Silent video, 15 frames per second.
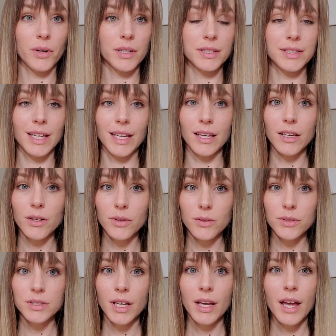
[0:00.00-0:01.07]

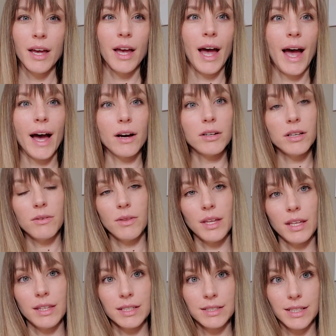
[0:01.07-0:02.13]
CEUs? How do you think
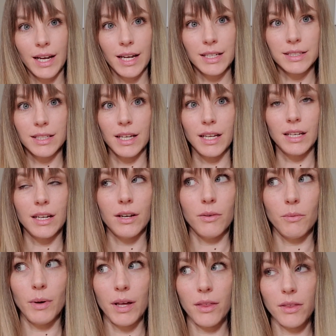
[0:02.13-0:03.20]
this ties in
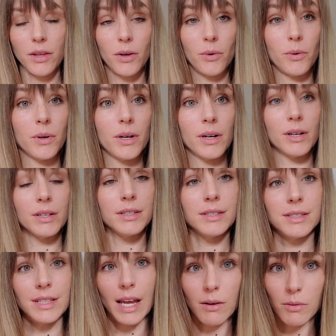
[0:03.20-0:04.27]
with your
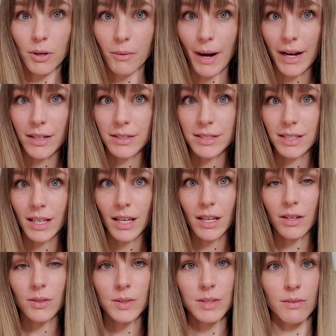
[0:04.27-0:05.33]
state required
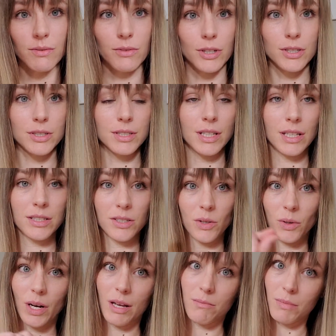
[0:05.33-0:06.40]
CEUs versus
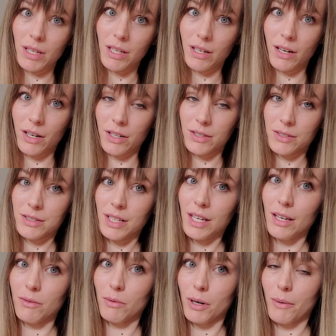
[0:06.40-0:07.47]
your
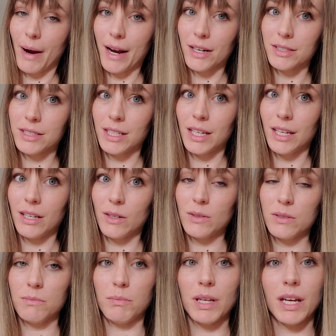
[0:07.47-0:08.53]
NBRC required CEUs?
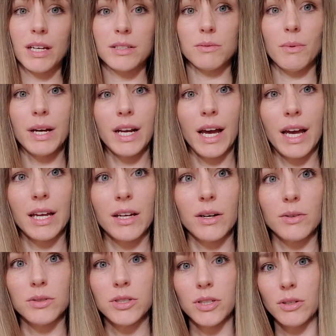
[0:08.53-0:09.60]
Because when I go
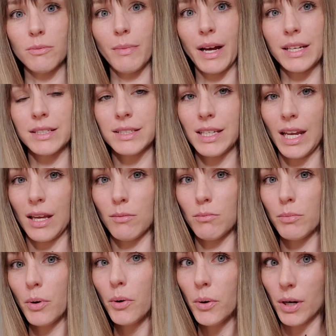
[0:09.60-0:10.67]
to my state
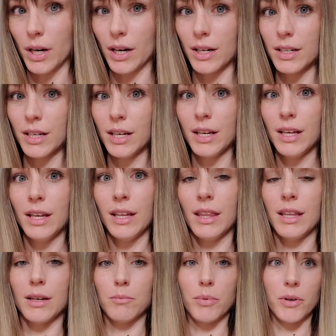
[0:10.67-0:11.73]
board,
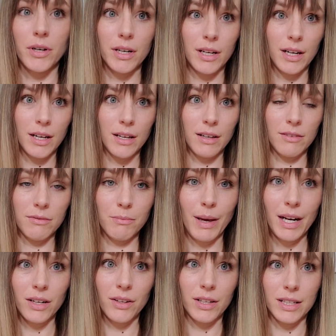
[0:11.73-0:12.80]
the Board of
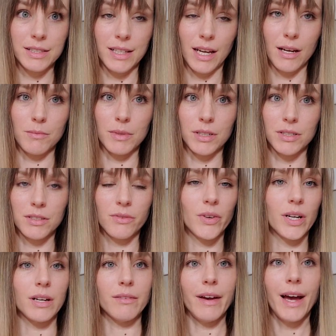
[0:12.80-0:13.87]
Medical Examiners for
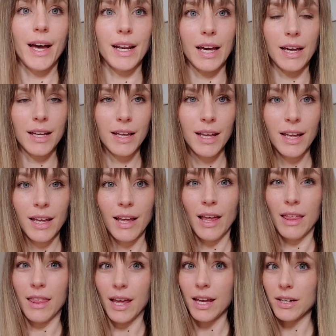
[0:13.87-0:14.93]
Nevada,
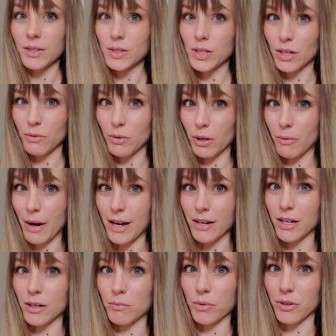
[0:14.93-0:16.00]
they are still
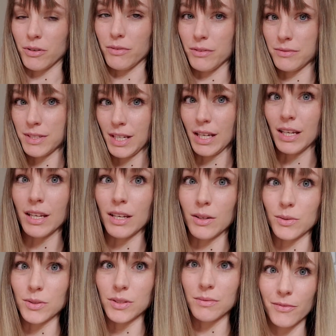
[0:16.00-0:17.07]
requiring proof of
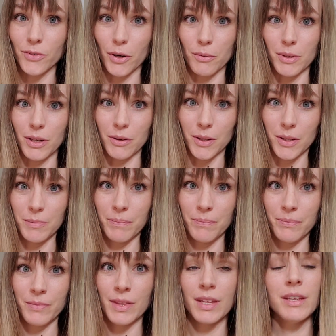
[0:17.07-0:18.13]
CEUs for renewal.
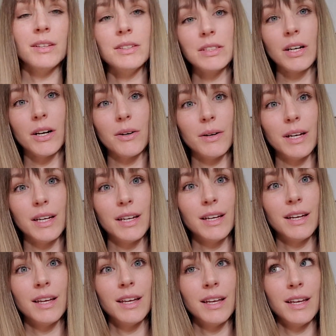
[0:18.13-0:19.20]
So
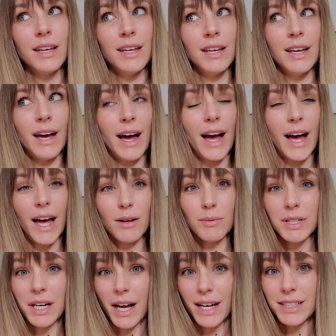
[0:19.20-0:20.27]
I would
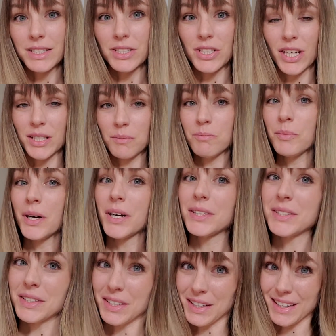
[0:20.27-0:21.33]
not suggest
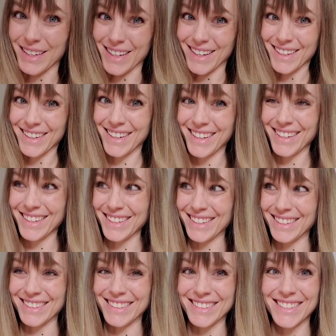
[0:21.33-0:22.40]
personally
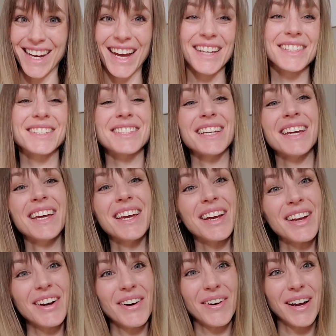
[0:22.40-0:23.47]
just
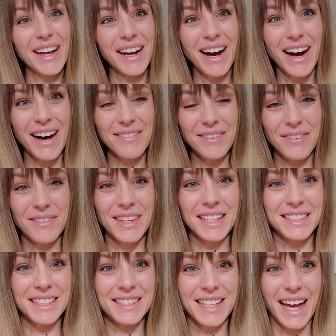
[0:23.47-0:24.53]
going off of these
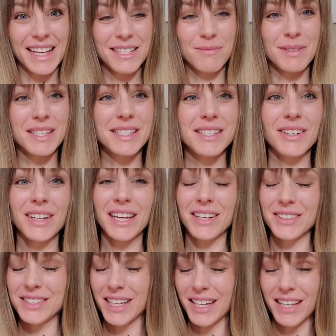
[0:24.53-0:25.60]
assessments. Still get your
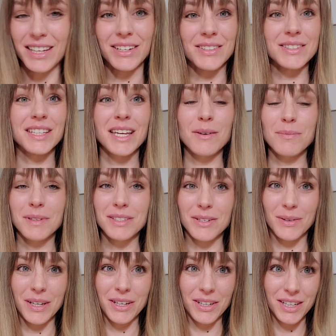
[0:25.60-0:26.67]
CEUs, keep
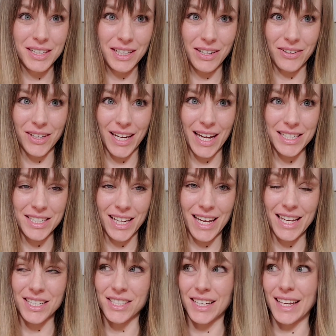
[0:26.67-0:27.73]
doing your continuing
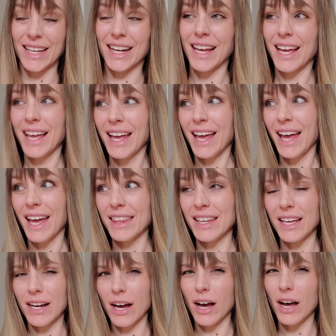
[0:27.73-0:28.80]
education. And
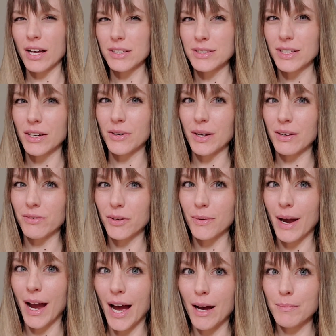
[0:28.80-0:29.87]
then also, if you
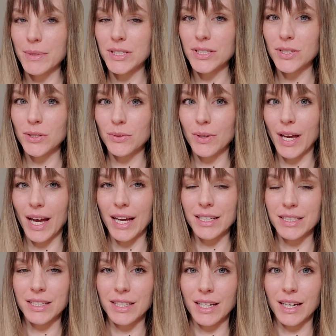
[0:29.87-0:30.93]
happen to
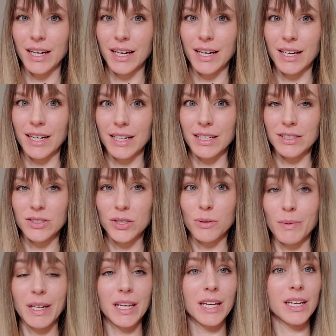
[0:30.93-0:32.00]
get too
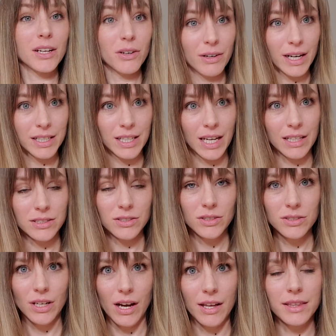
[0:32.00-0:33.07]
many incorrect answers
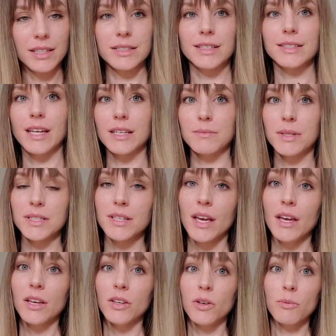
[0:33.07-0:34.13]
on these assessments,
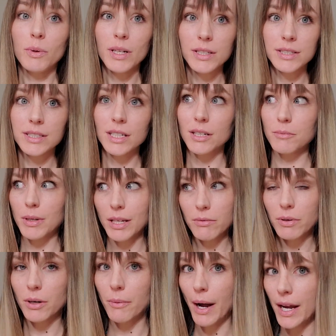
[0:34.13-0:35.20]
you will still be
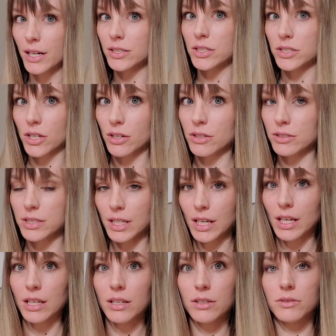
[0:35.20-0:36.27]
required to show your
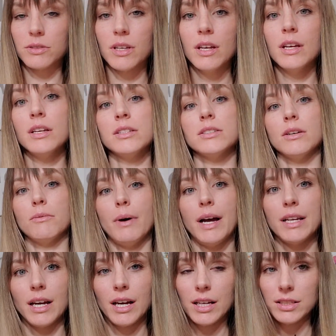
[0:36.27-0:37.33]
CEUs. So why
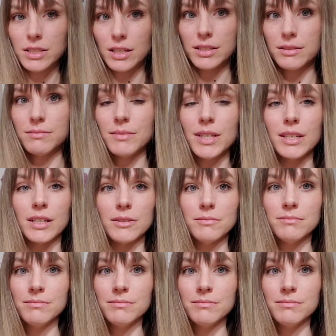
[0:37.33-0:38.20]
not just, you know,